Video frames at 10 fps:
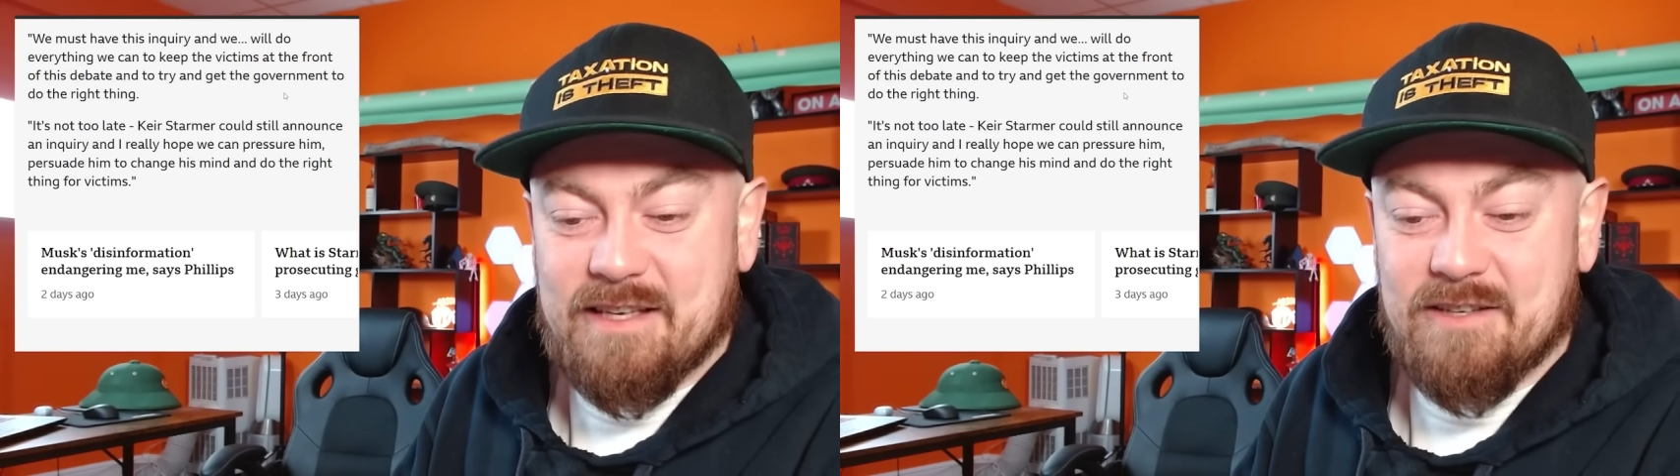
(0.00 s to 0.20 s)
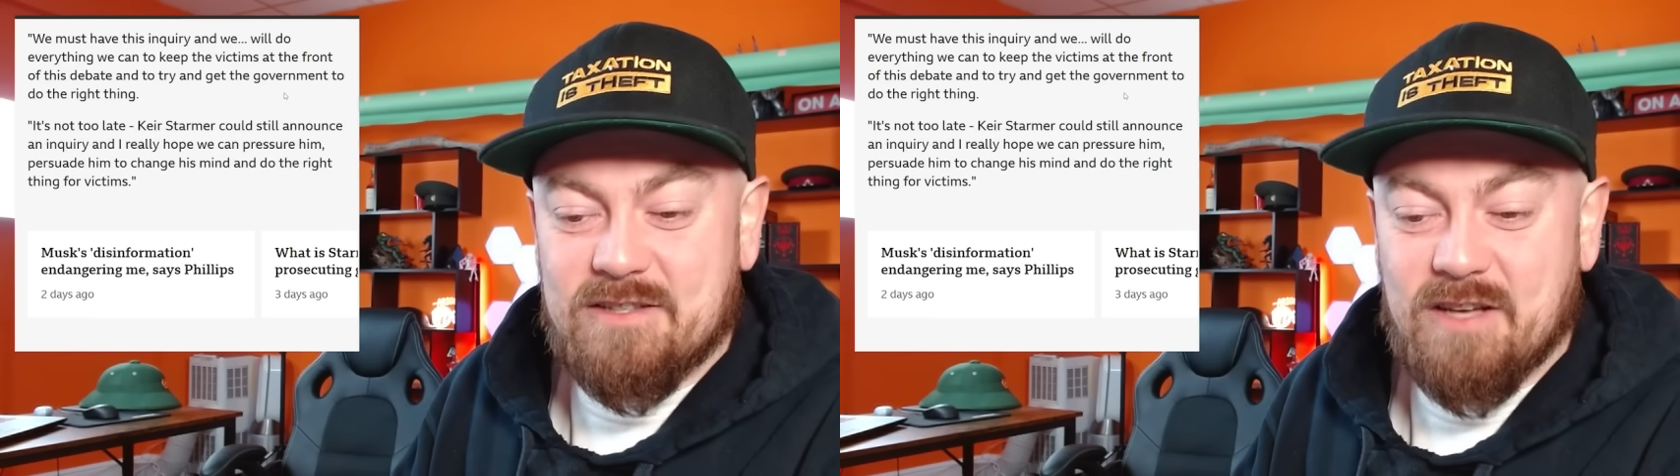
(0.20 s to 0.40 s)

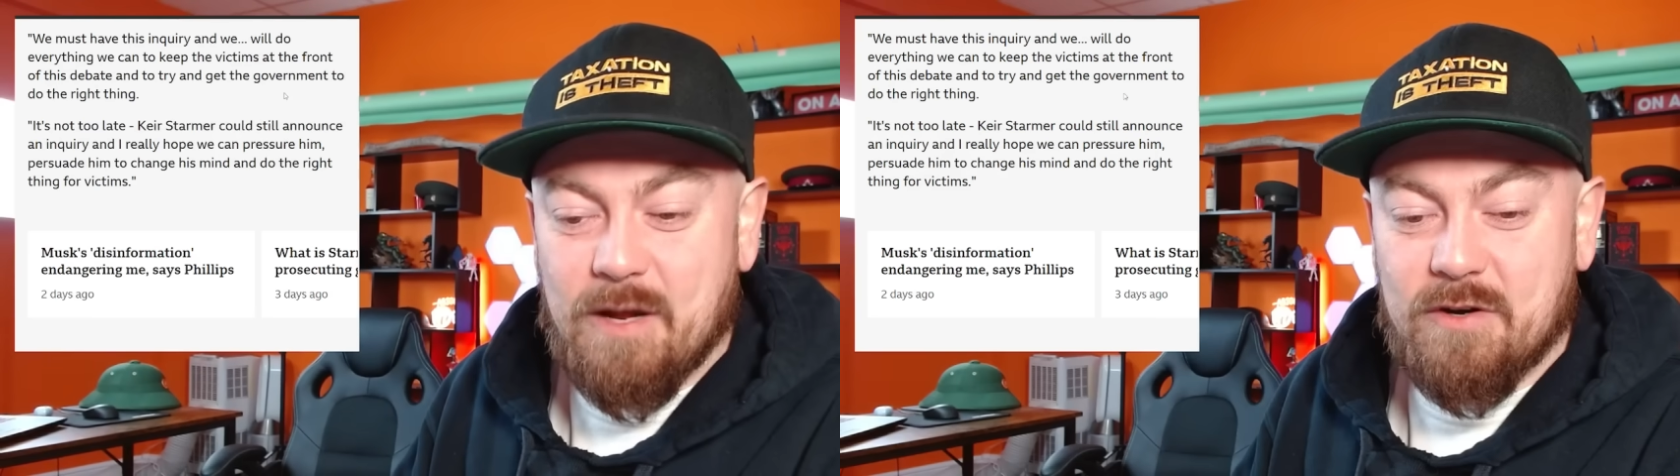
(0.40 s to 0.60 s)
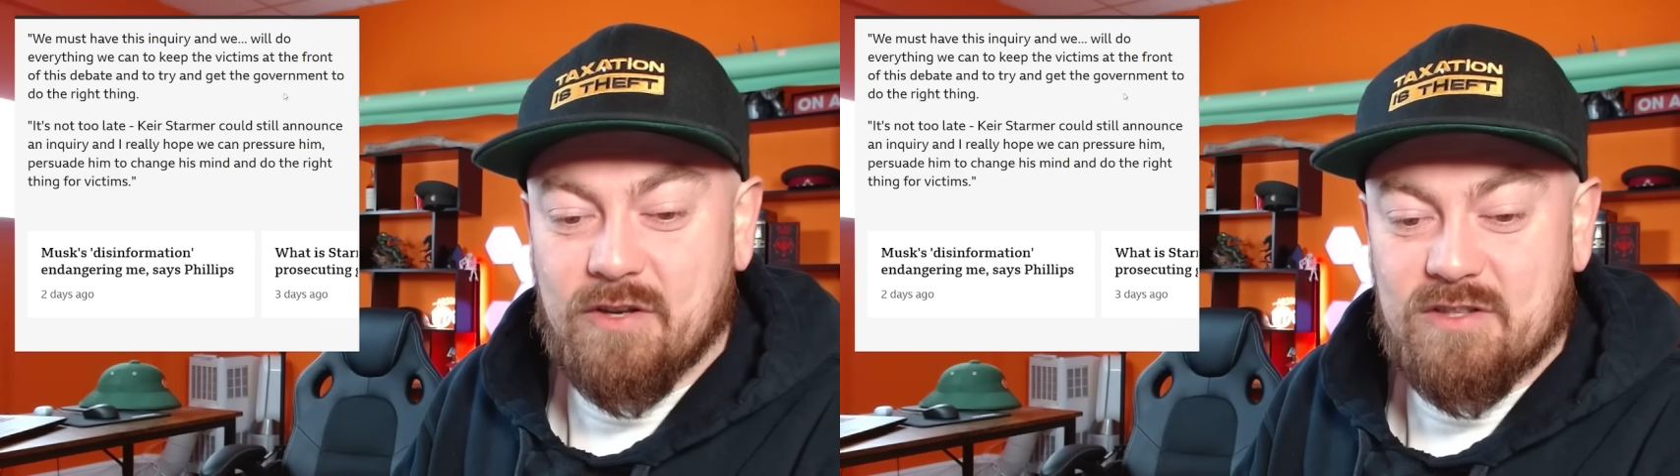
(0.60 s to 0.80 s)
Keir
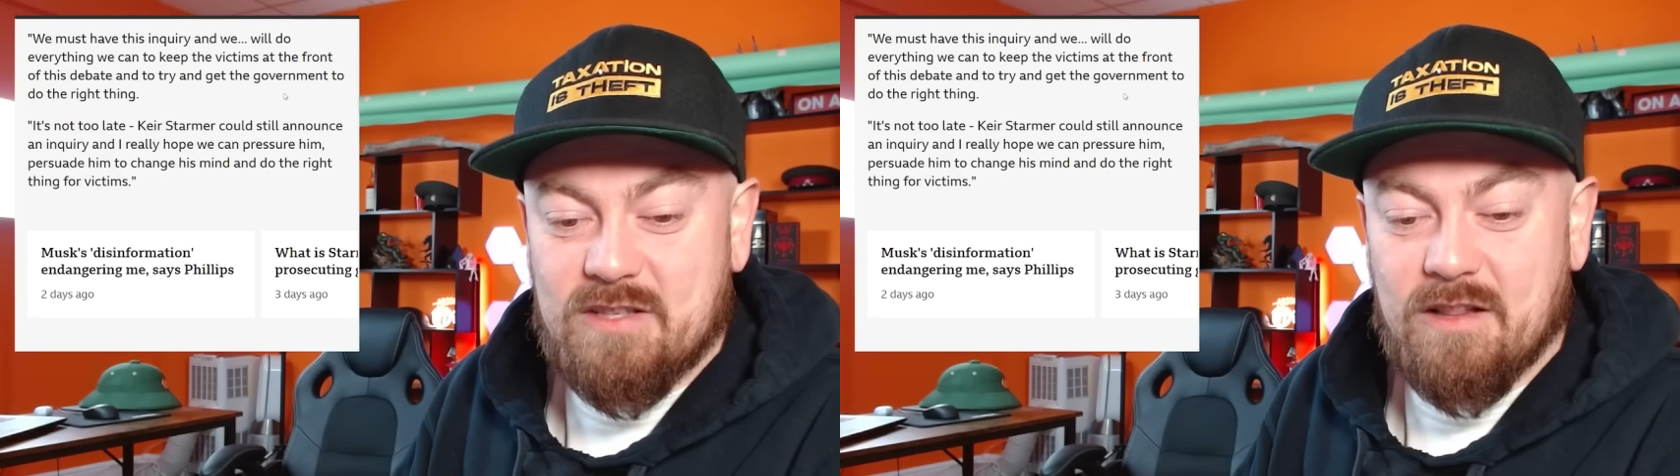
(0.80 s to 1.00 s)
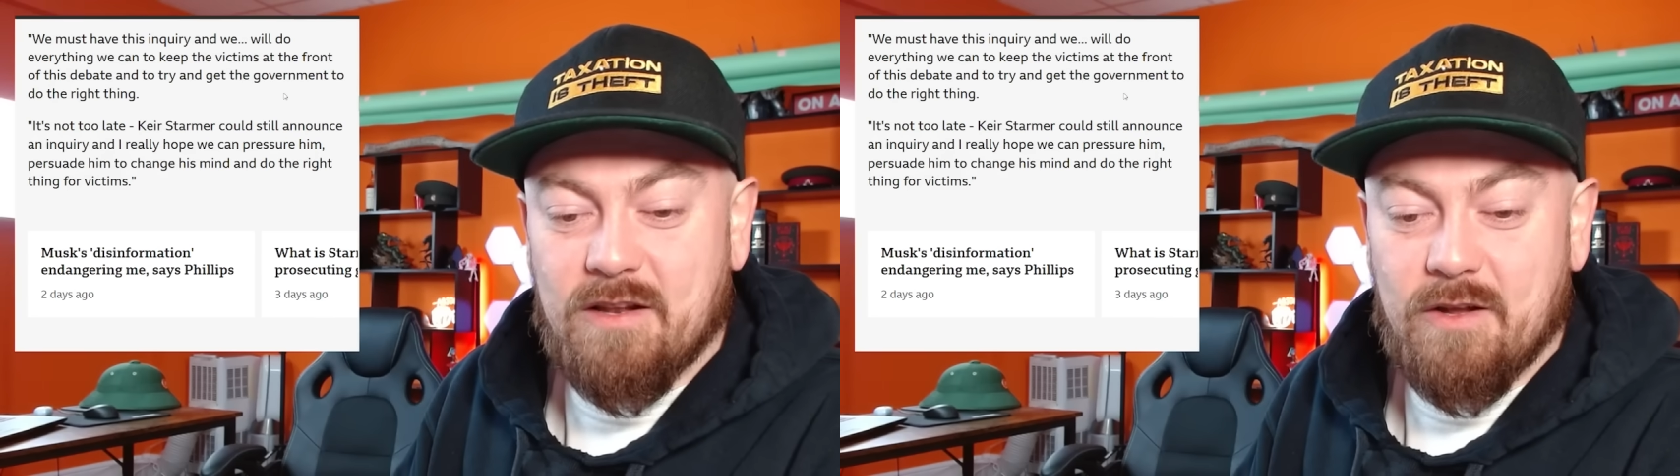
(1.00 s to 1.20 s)
Starmer could
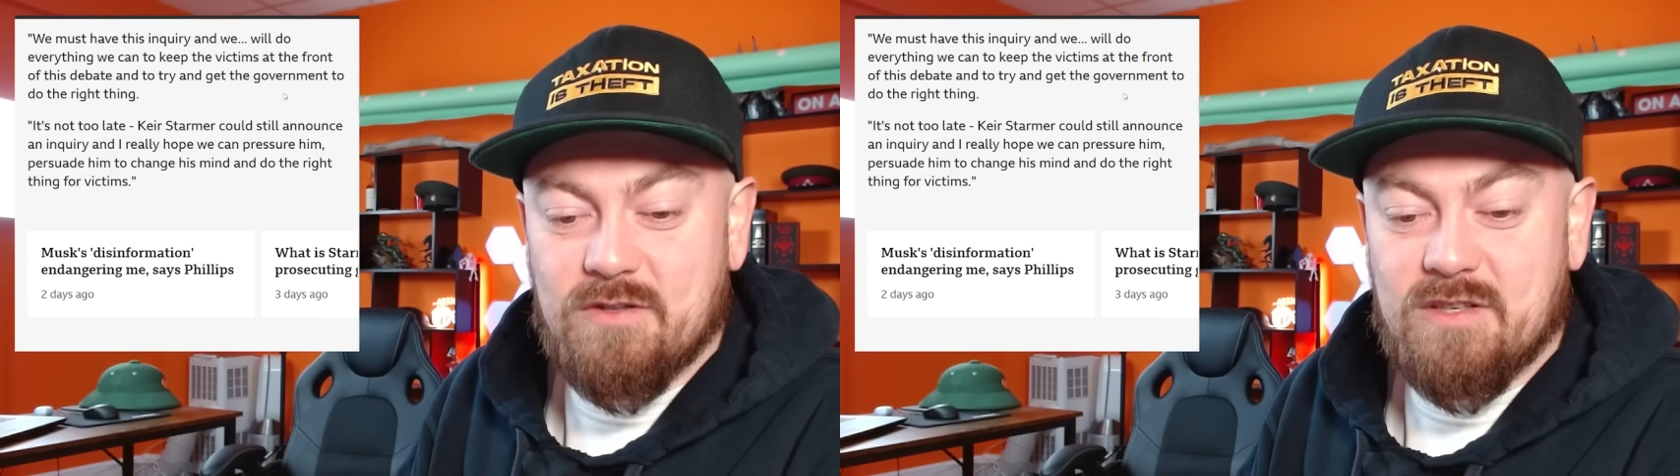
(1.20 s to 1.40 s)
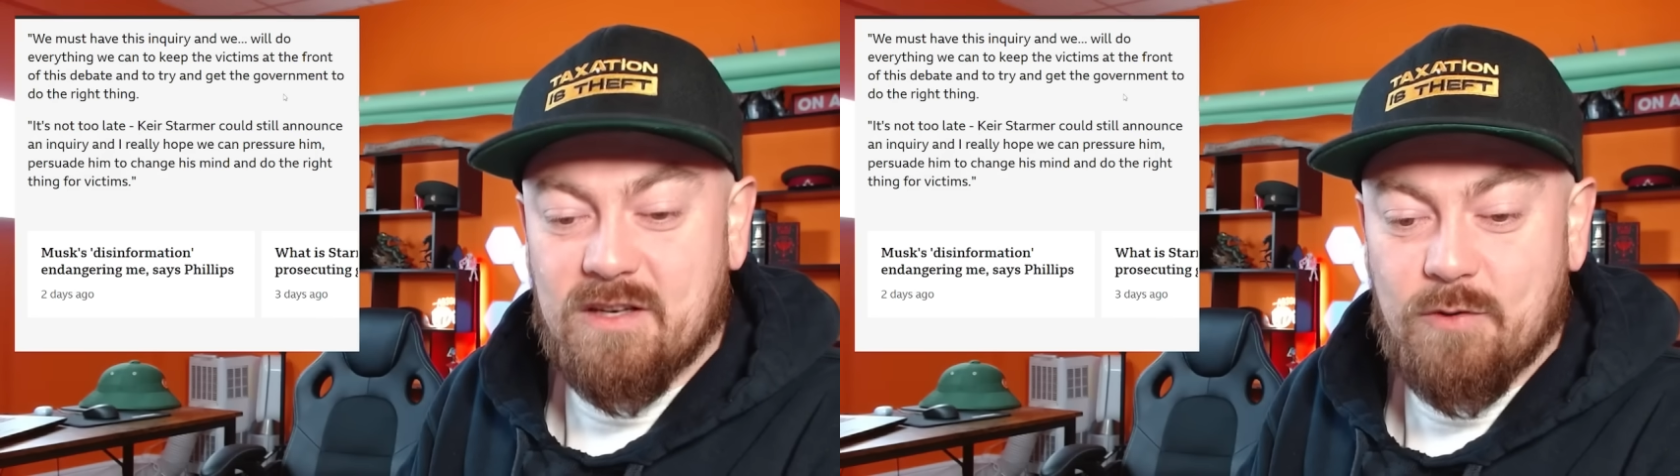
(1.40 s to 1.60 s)
still
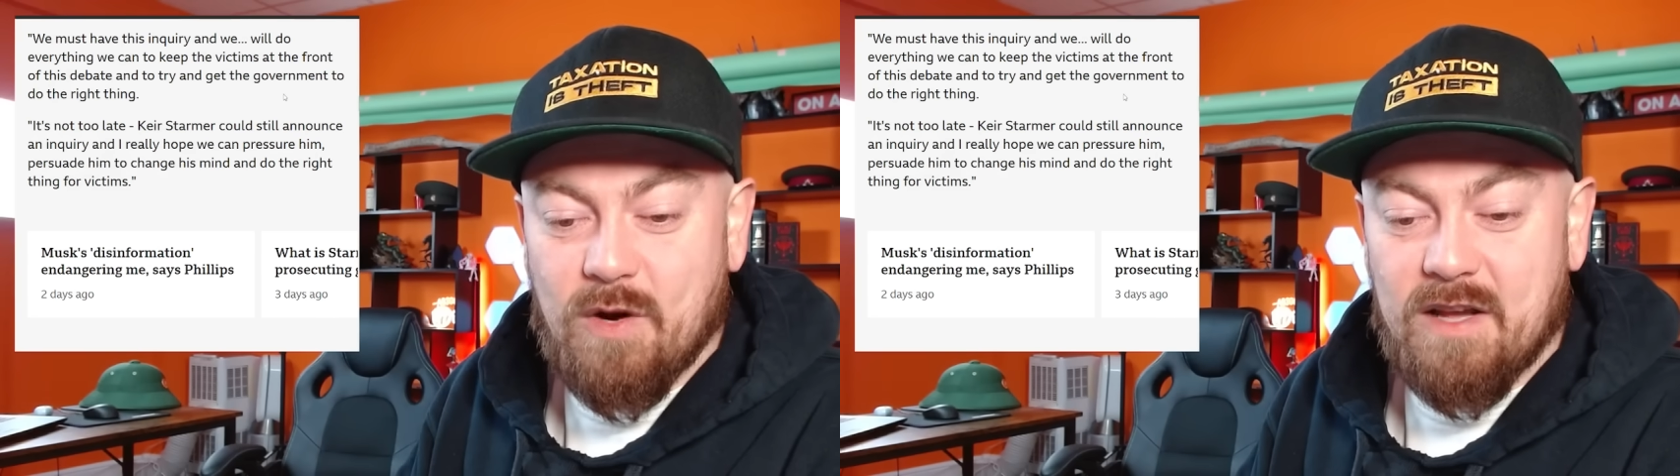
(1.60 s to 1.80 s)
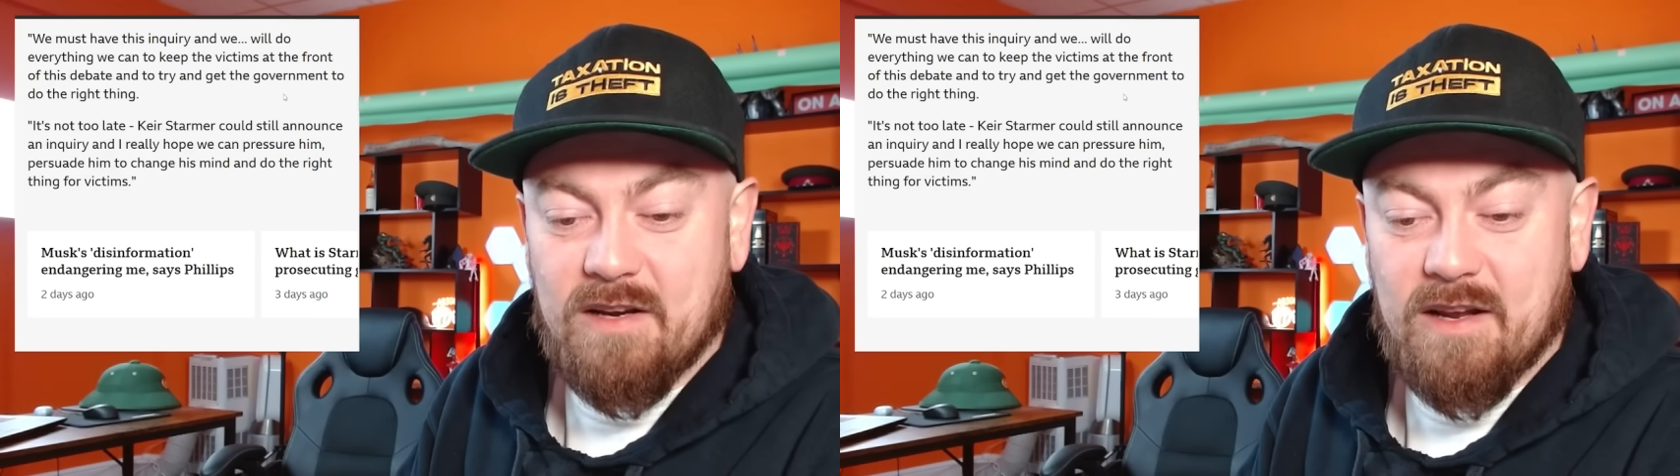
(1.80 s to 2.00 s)
announce an
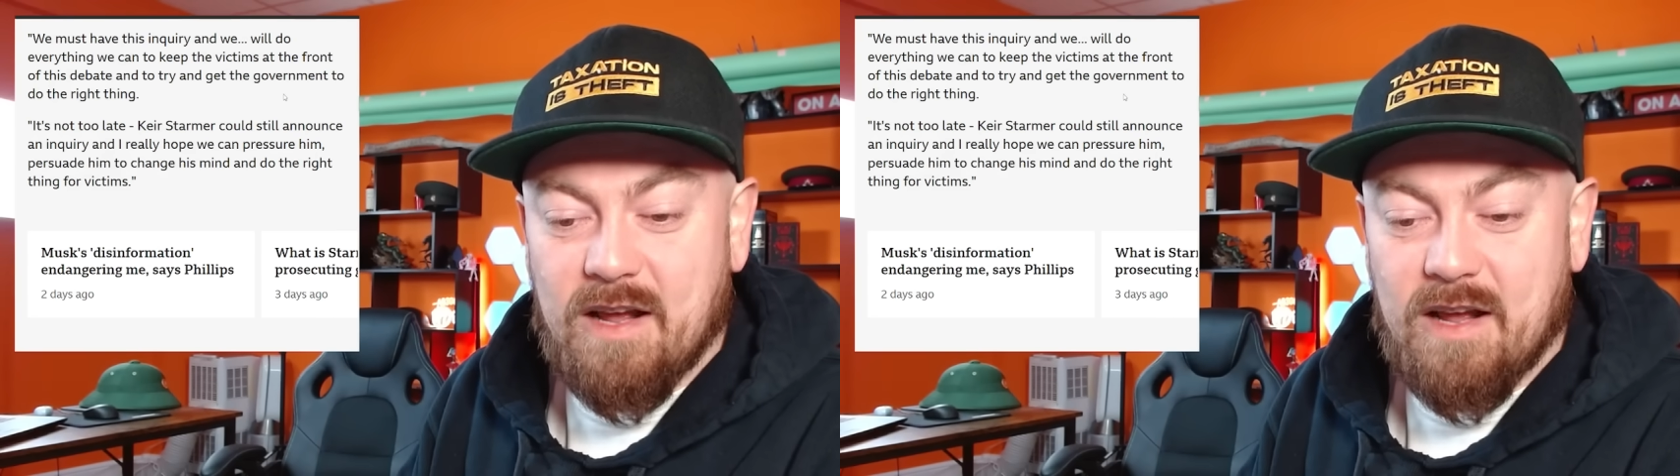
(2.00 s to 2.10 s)
inquiry,